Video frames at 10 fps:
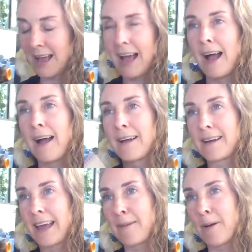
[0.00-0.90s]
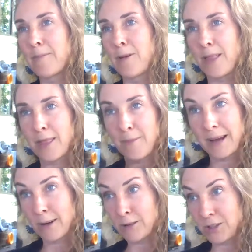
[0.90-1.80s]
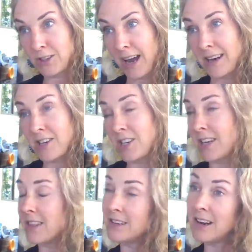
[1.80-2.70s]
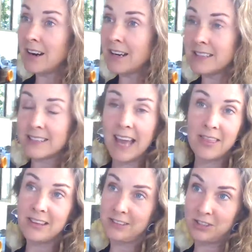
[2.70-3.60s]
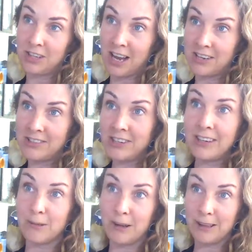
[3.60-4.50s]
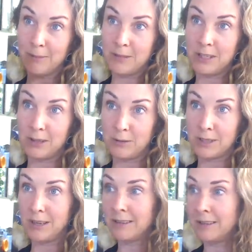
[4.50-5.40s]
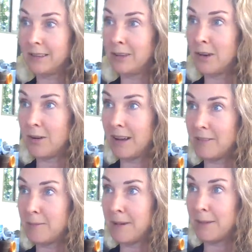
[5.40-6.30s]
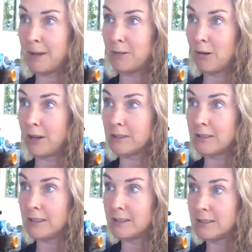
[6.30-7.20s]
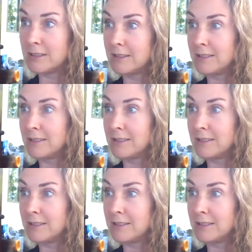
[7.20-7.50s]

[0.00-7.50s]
I came up with my own strategy in the dark. It's Kathy's strategy. You're welcome to use it. You don't have to pay me royalties.